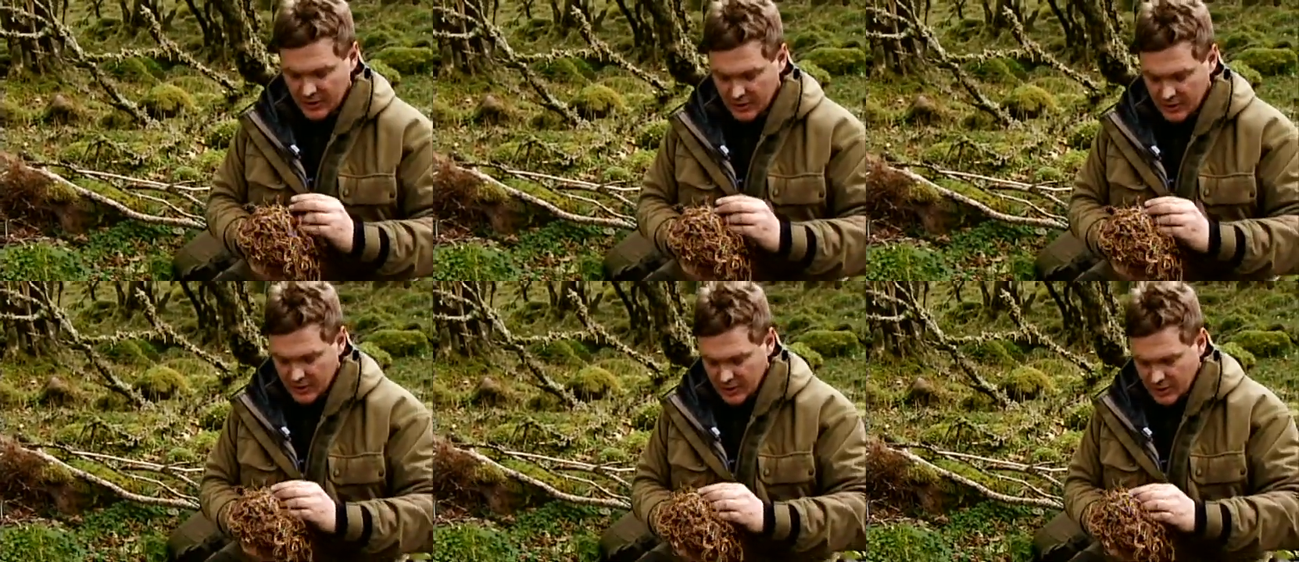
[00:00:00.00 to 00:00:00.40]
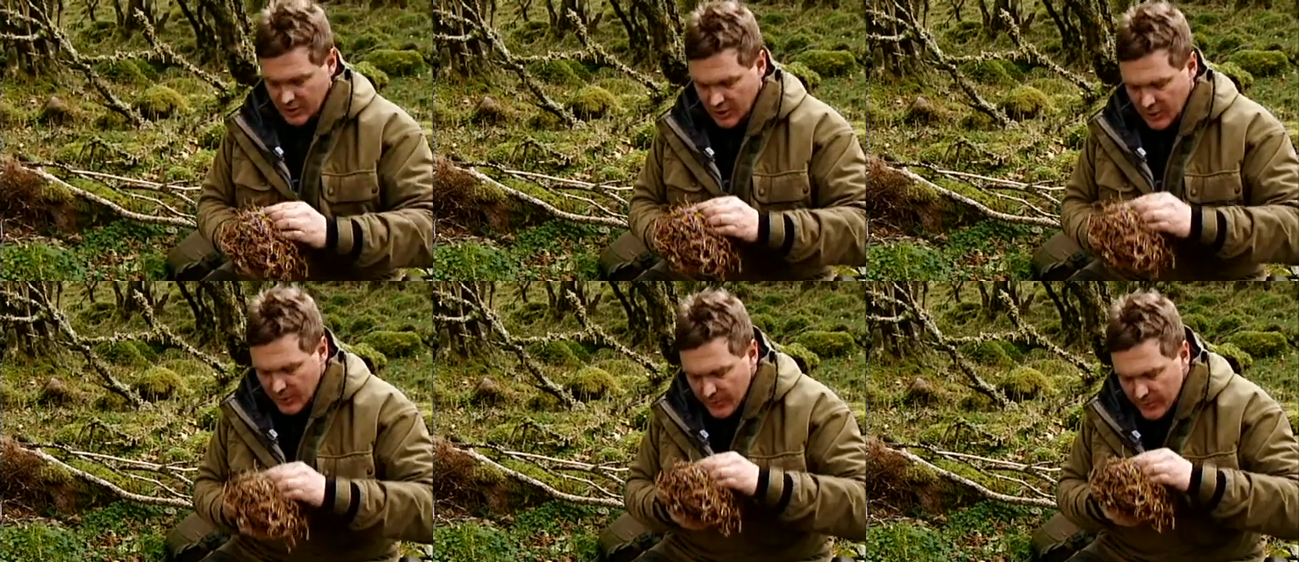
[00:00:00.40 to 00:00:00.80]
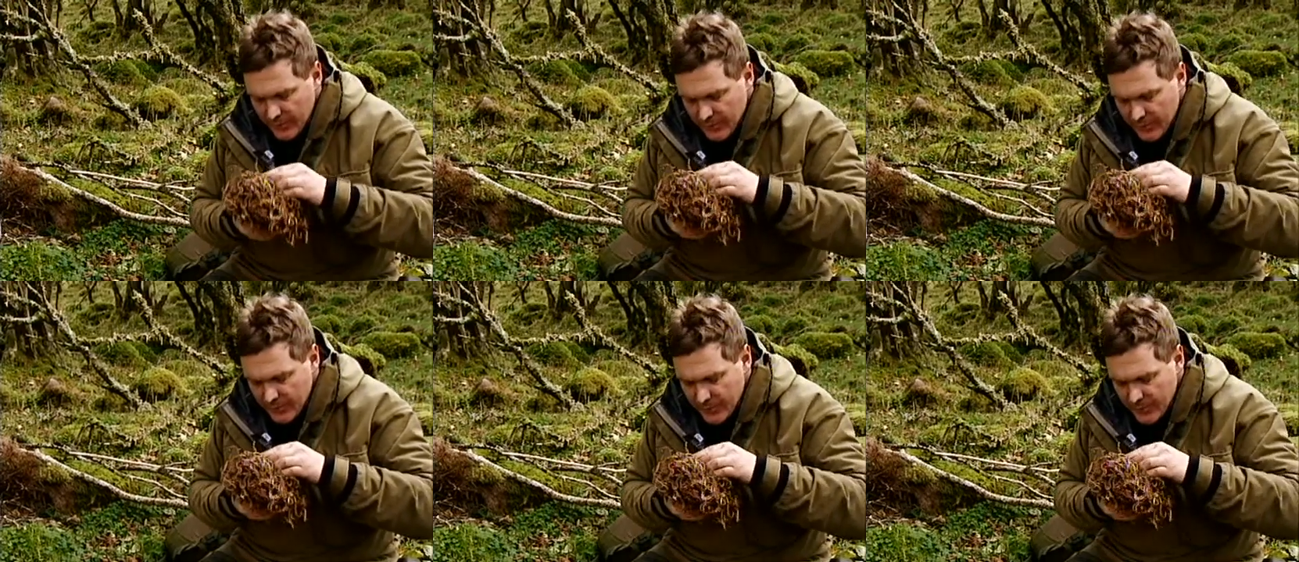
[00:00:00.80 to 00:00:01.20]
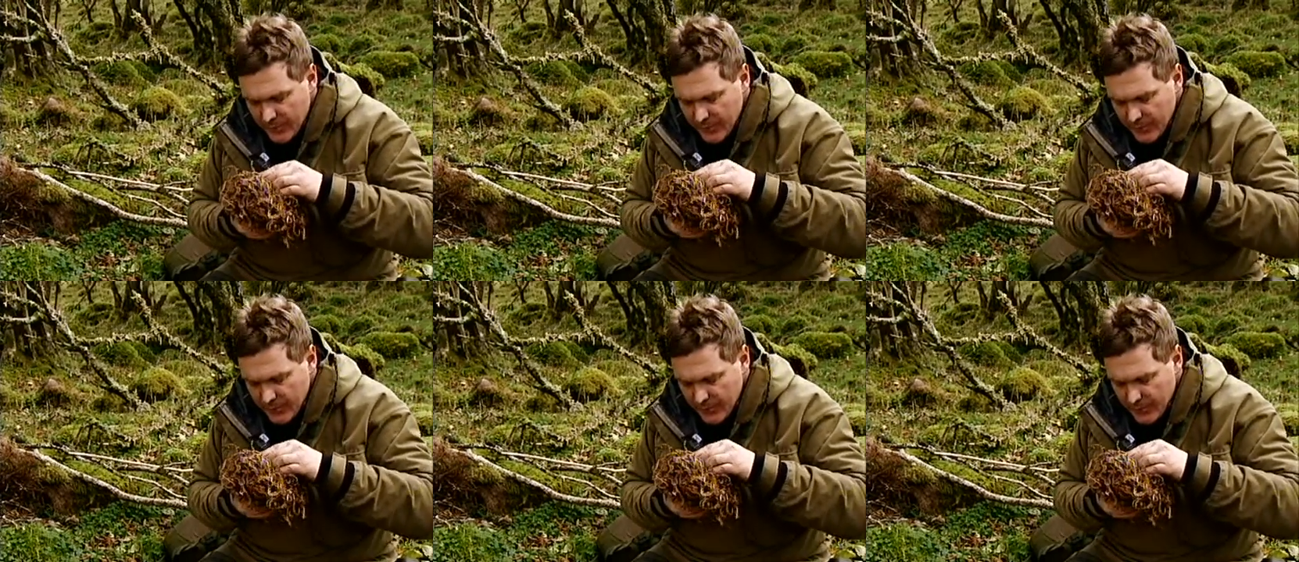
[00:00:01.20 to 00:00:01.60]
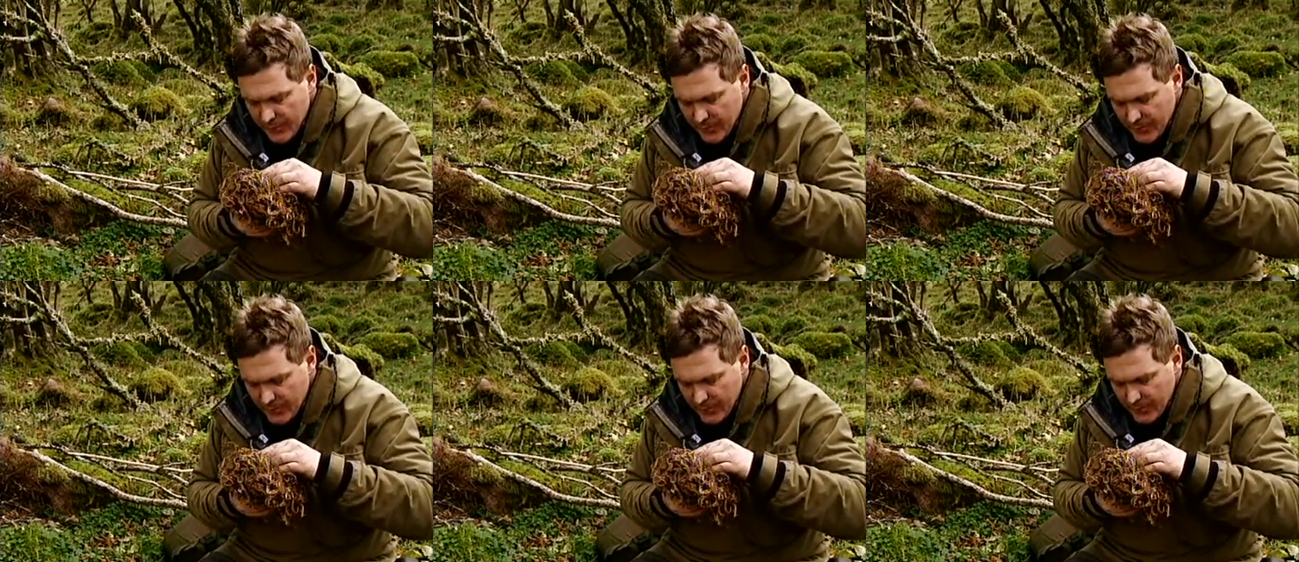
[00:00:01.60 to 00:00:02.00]

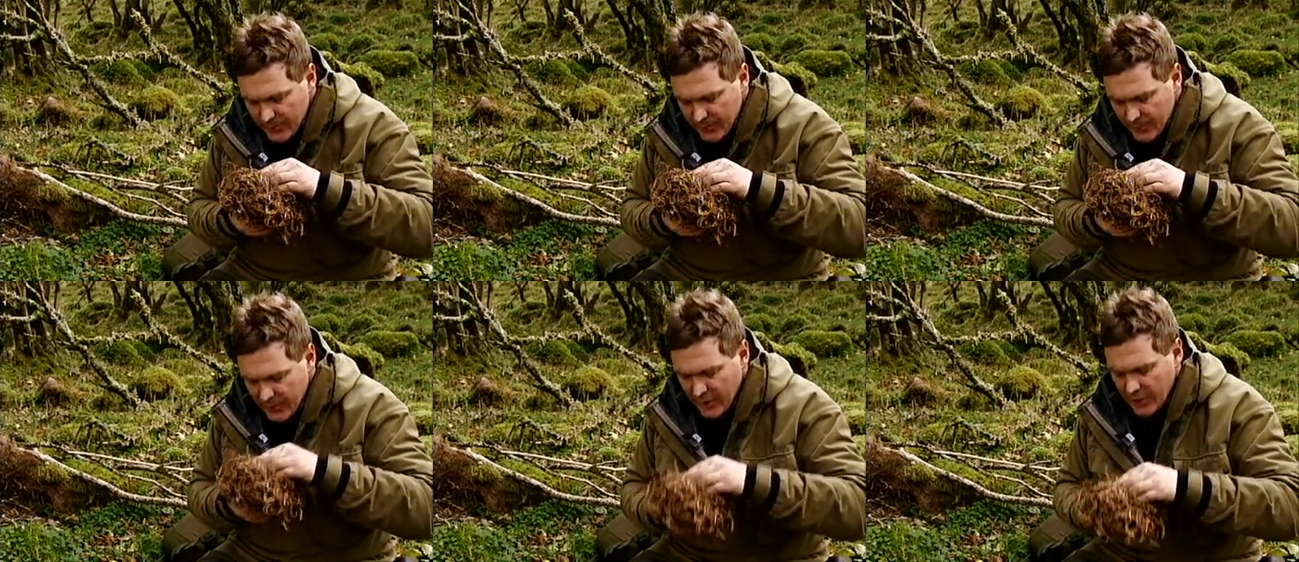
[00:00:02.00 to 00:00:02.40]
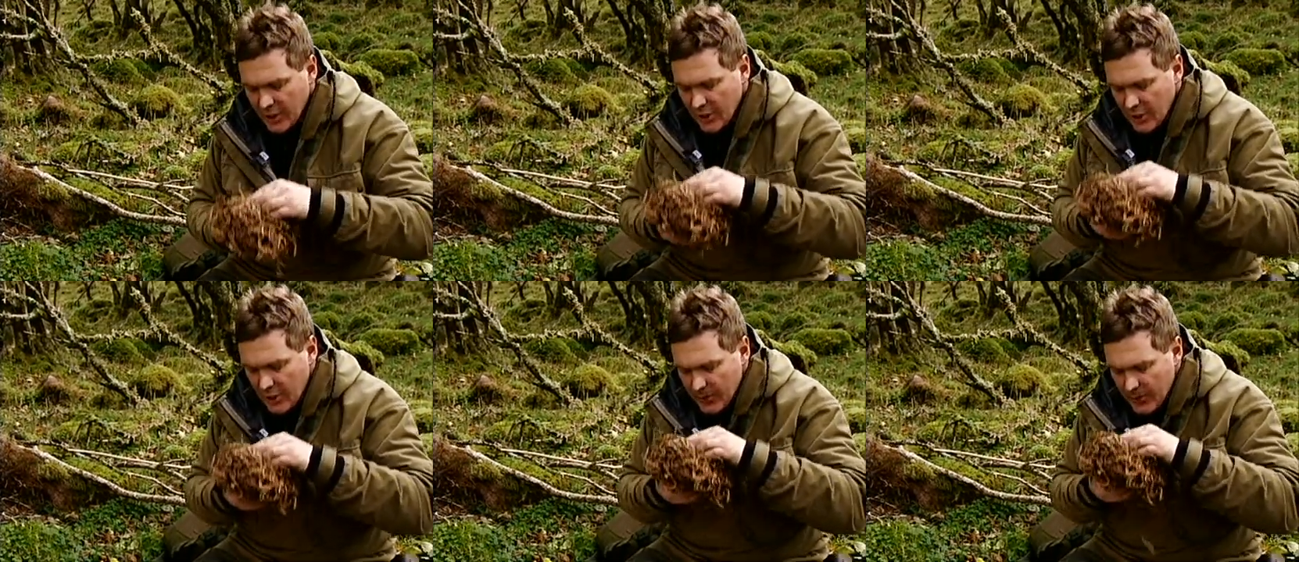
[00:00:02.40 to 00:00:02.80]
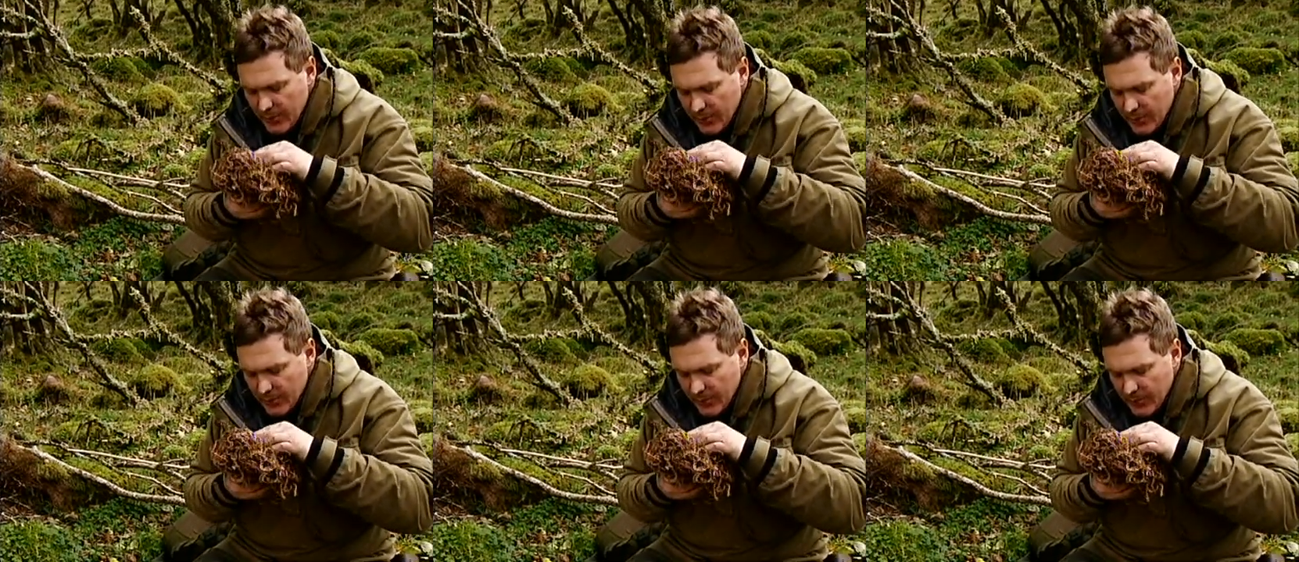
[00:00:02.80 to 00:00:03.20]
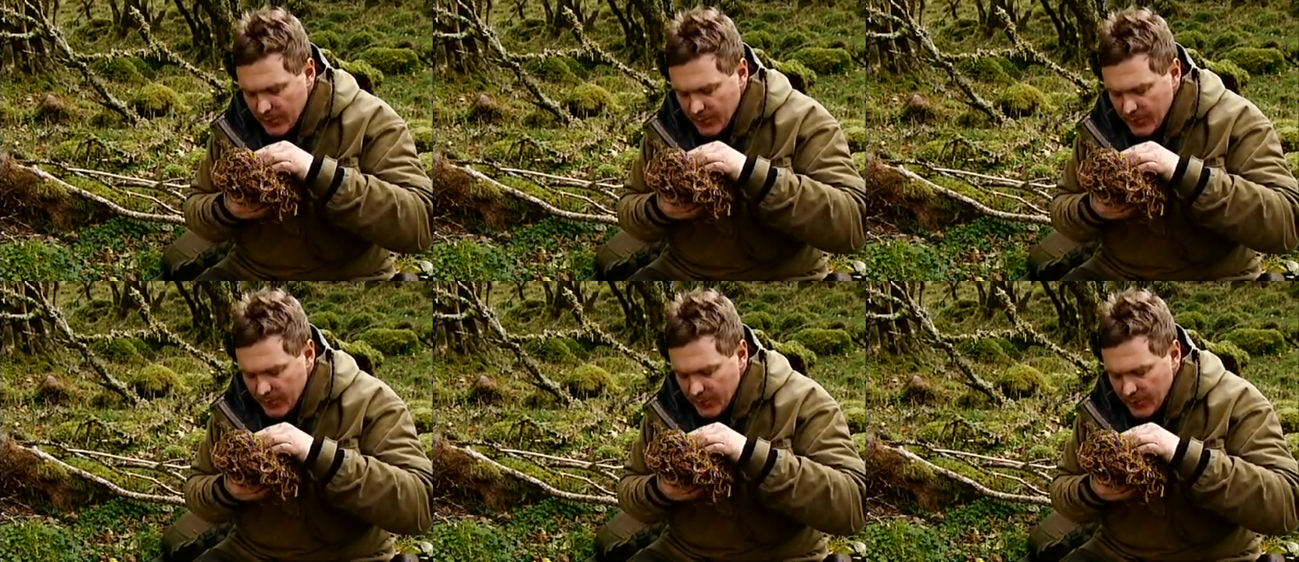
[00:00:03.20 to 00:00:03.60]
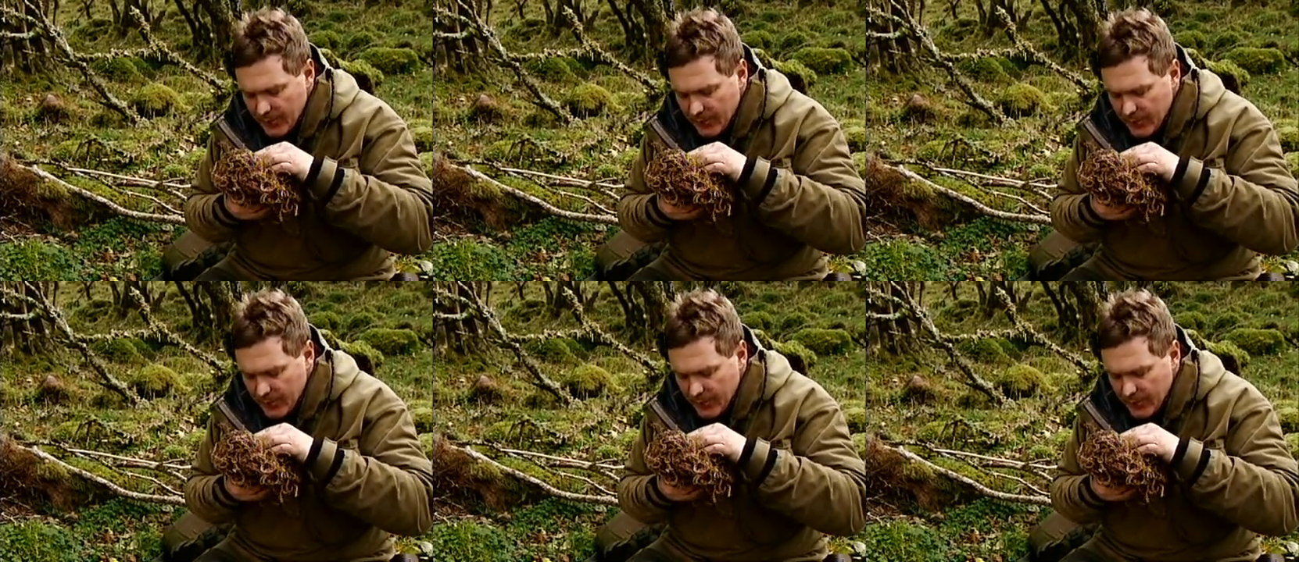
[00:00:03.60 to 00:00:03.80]
(silence)